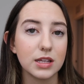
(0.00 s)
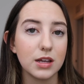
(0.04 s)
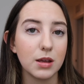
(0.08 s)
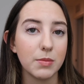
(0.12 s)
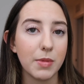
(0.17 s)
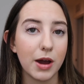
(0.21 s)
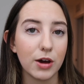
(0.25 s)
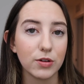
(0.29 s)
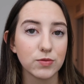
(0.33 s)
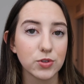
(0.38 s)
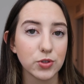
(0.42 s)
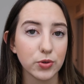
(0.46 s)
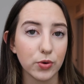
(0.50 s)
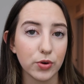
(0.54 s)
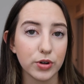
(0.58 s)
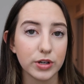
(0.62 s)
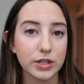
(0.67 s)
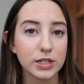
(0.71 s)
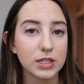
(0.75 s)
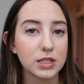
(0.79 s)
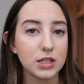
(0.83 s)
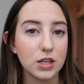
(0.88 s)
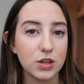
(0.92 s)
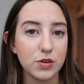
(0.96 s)
the amount of
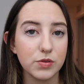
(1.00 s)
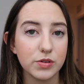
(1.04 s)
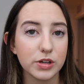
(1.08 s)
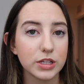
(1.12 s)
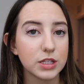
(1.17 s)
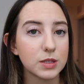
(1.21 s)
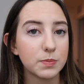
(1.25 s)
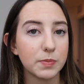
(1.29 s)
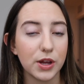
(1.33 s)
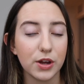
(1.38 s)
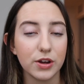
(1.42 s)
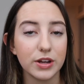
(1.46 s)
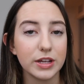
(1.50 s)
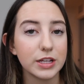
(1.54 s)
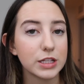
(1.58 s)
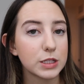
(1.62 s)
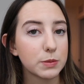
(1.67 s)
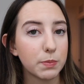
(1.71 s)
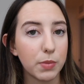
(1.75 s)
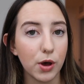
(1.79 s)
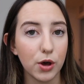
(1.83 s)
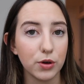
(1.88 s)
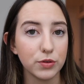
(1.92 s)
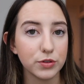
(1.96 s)
soreness that you
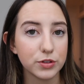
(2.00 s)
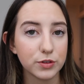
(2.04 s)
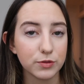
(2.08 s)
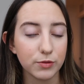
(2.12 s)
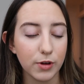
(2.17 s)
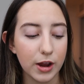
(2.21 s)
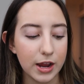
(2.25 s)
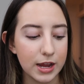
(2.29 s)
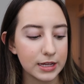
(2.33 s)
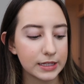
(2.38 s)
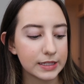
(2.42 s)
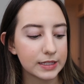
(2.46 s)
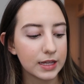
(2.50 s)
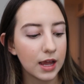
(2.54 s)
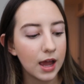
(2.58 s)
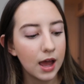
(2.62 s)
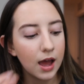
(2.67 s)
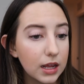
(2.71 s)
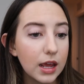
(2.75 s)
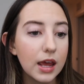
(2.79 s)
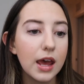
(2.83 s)
experience post-race.